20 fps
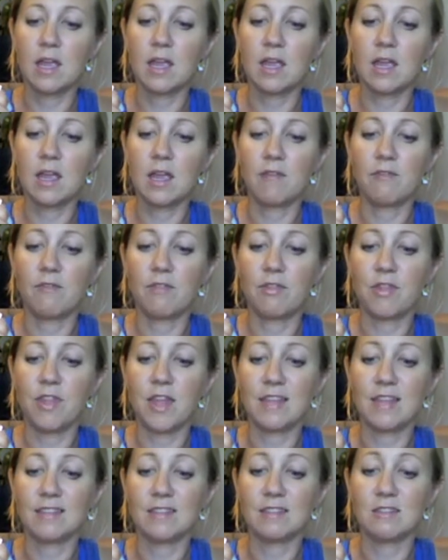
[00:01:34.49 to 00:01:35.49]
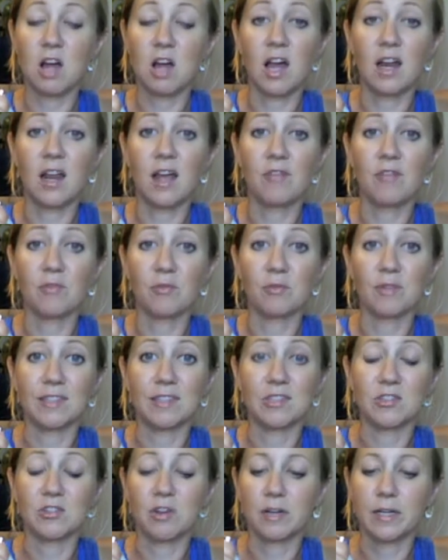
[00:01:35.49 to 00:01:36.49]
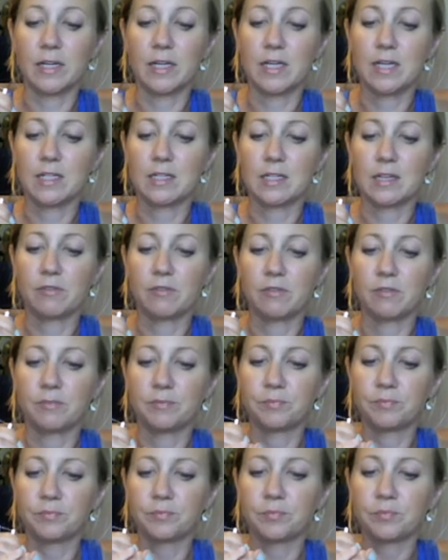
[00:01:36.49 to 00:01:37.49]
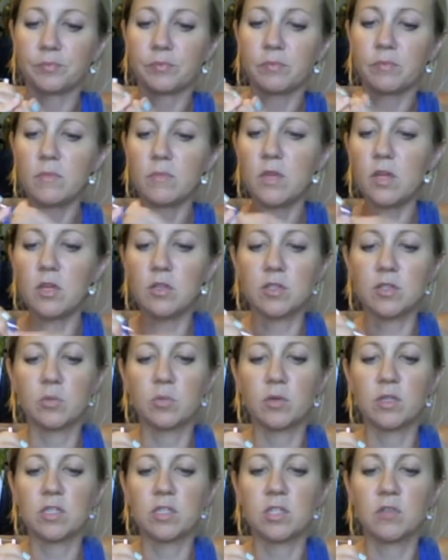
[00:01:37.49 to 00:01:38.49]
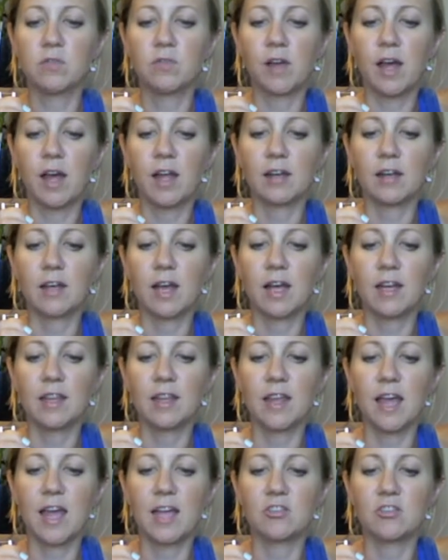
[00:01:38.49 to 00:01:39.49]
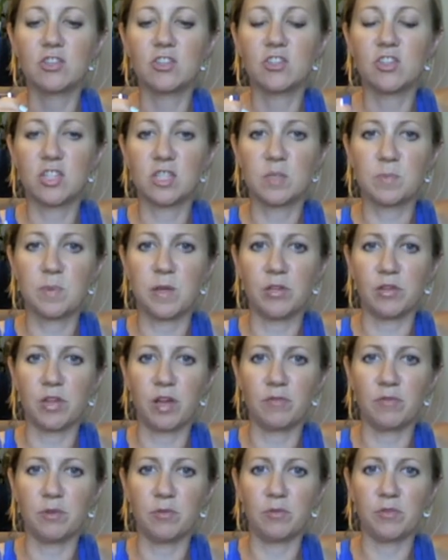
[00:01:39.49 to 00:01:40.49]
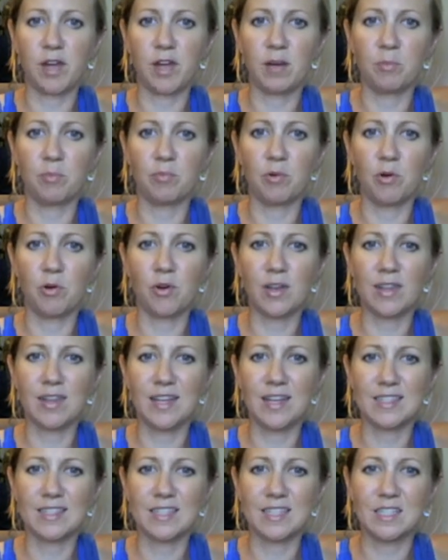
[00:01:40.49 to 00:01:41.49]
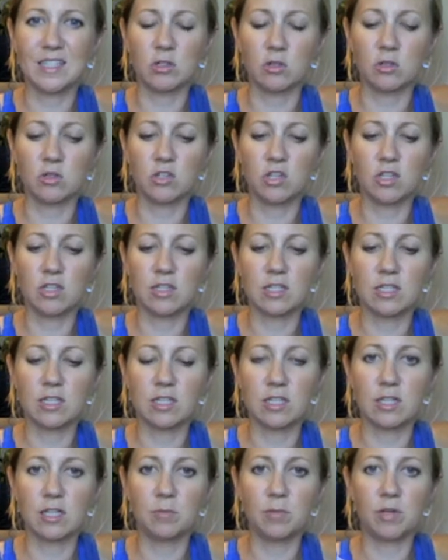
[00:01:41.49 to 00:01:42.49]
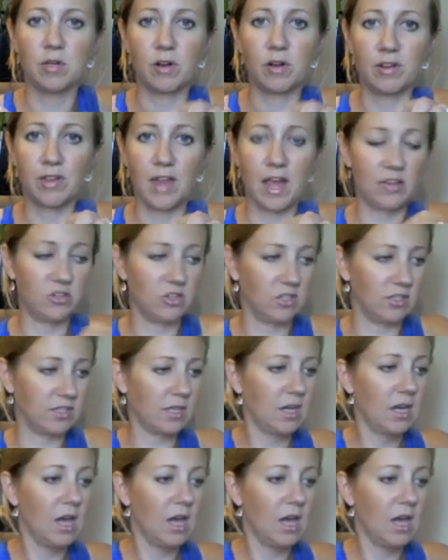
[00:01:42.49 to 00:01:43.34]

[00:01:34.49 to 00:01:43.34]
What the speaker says: if they did not have a really strong adhesive. So once you've got kind of the edges just peeled off, you've kind of broken that seal just a little bit around the edges,